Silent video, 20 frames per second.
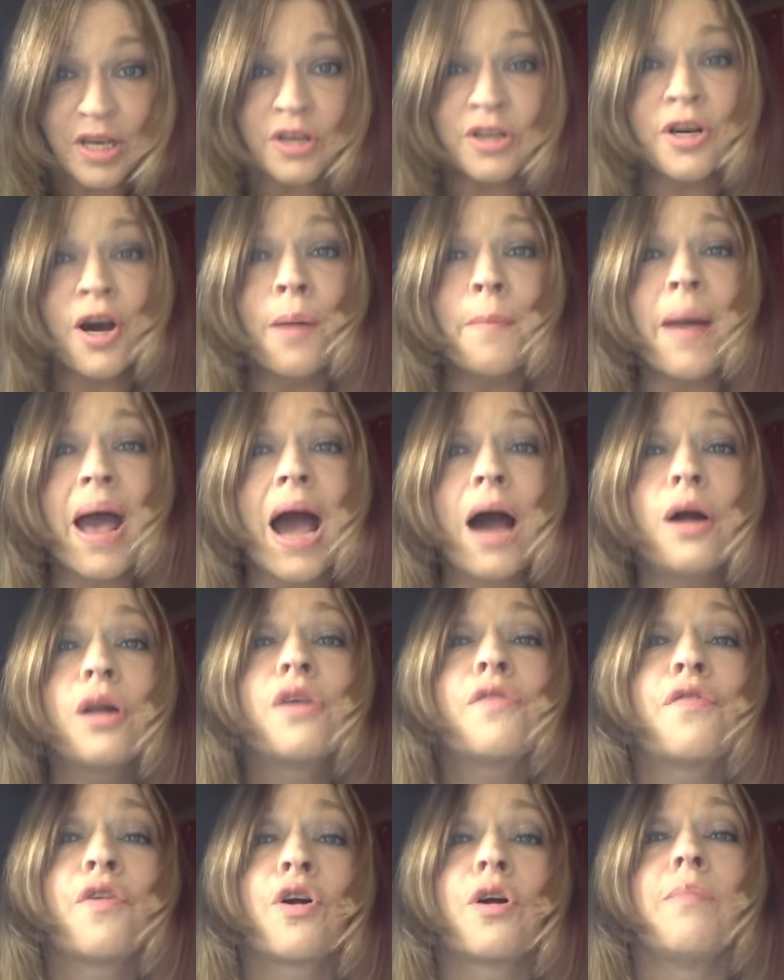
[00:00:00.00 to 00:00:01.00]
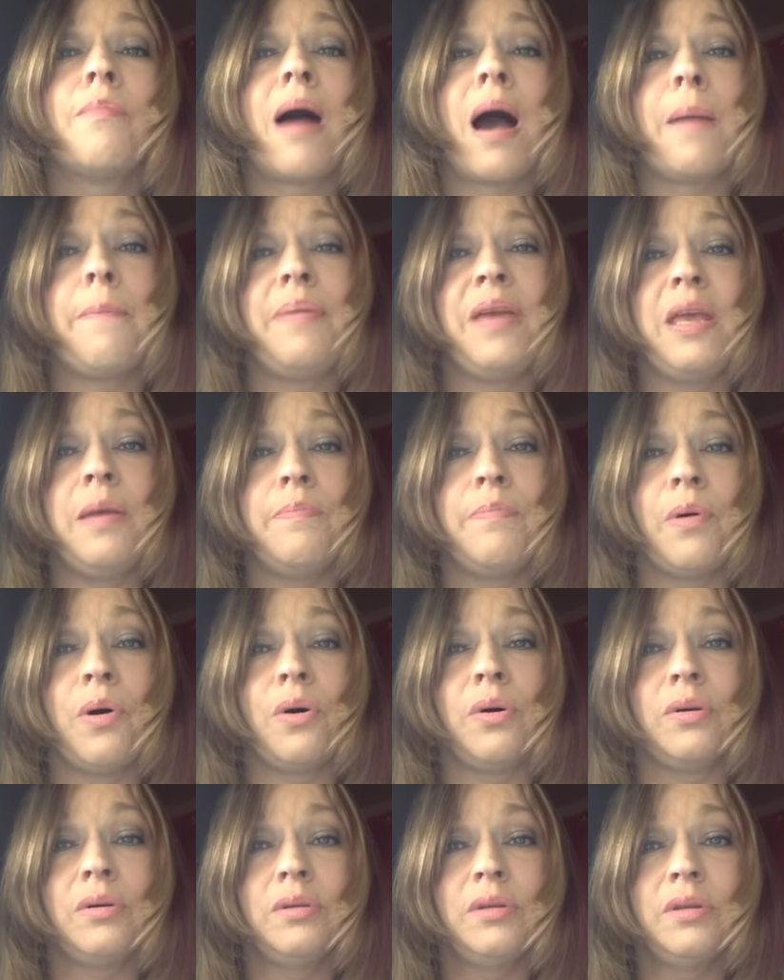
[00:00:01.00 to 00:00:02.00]
Come out of her, my
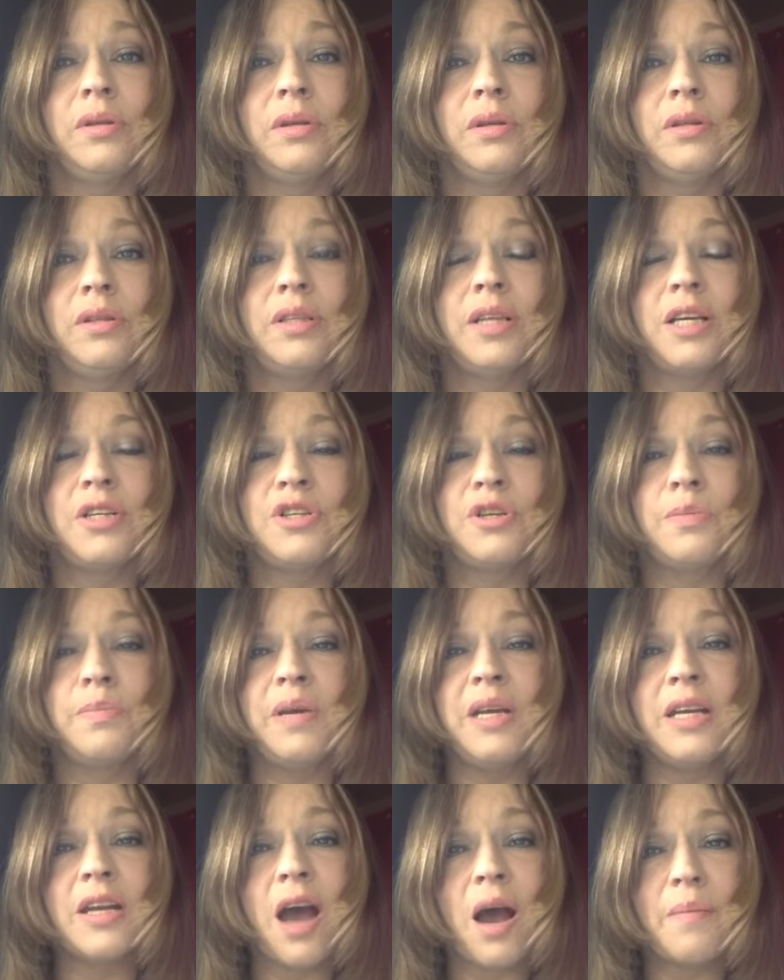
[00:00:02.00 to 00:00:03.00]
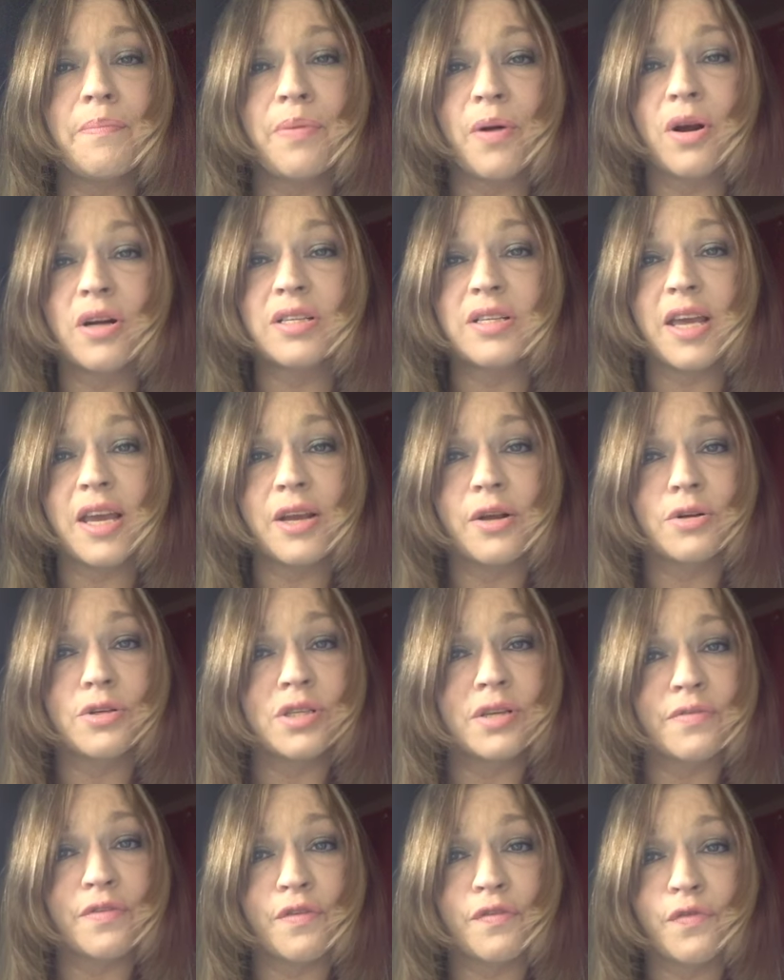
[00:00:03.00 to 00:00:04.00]
people, that you be not partakers
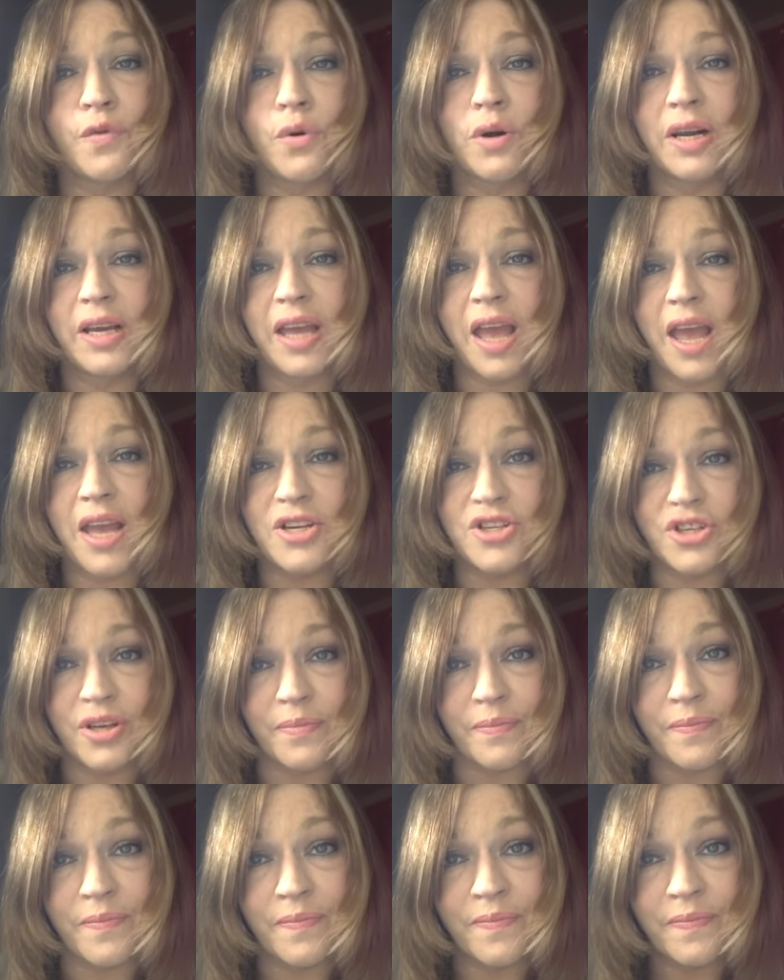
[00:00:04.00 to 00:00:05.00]
of her fornication.